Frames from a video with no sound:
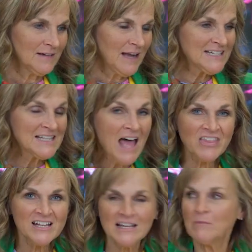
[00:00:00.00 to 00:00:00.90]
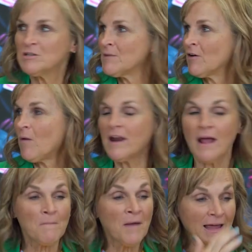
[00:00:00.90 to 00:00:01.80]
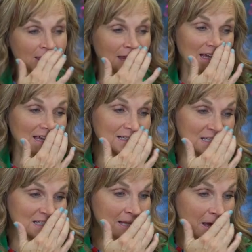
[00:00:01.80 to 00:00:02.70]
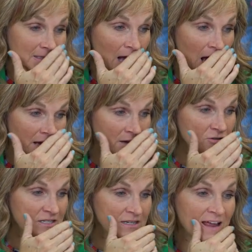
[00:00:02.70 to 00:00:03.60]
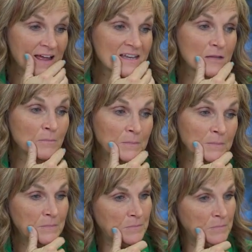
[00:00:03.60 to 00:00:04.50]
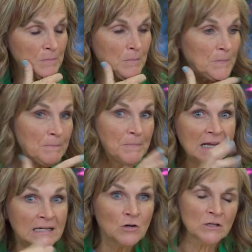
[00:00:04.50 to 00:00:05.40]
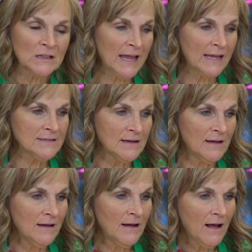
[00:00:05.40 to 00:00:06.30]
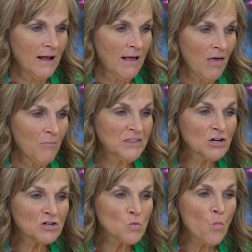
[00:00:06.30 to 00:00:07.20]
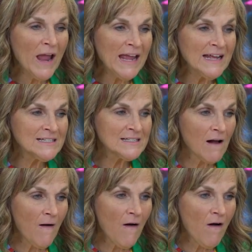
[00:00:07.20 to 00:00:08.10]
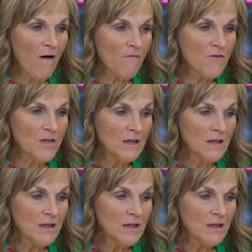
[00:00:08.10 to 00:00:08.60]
It's not the same as marijuana. My thing is this. I understand the pineal gland, but there's ways to